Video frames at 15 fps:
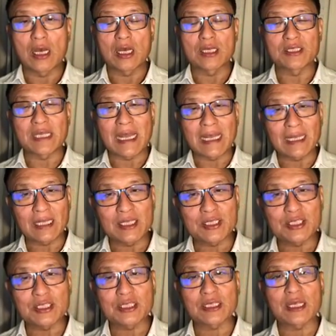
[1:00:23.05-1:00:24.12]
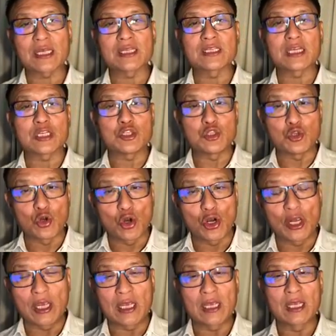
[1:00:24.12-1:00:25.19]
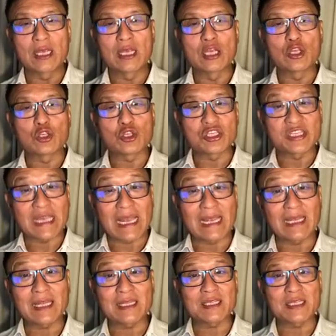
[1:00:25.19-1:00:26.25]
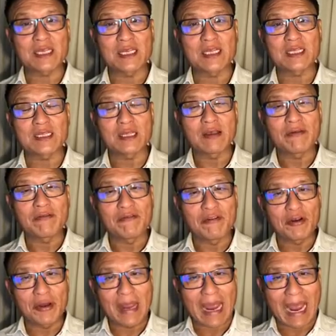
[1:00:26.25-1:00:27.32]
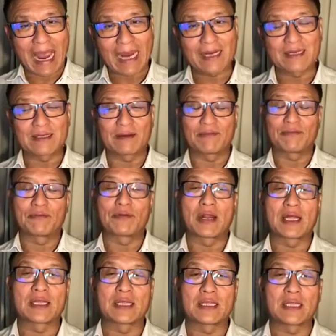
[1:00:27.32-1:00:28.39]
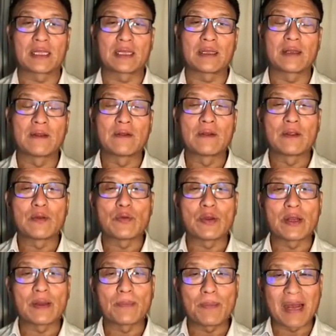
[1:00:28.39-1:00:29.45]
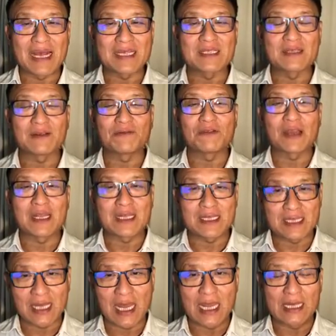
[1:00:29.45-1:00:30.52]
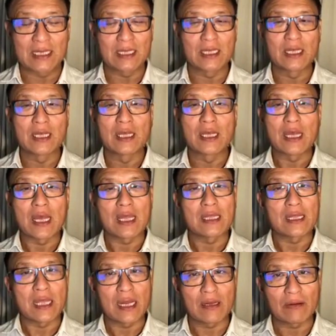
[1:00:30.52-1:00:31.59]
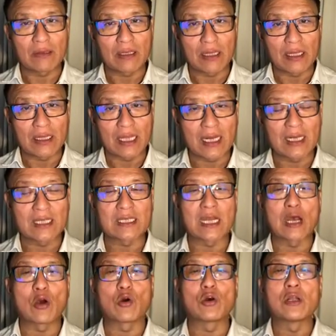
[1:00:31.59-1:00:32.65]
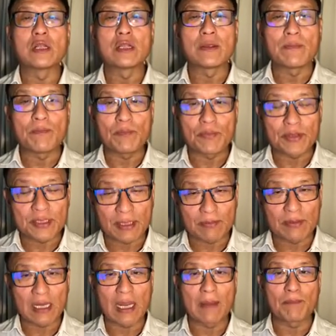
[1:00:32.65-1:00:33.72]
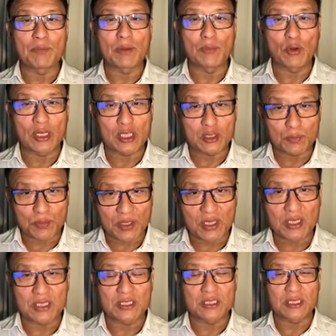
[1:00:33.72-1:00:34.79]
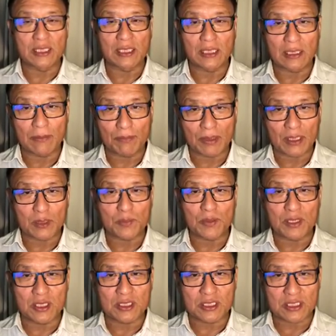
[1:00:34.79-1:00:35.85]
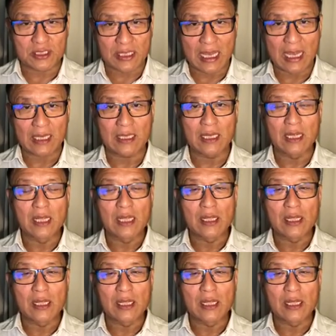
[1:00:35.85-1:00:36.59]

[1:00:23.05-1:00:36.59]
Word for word: Silence is a joy. So silence is very active rather than very passive and dead. And that, that is how sometimes people experiencing experiences that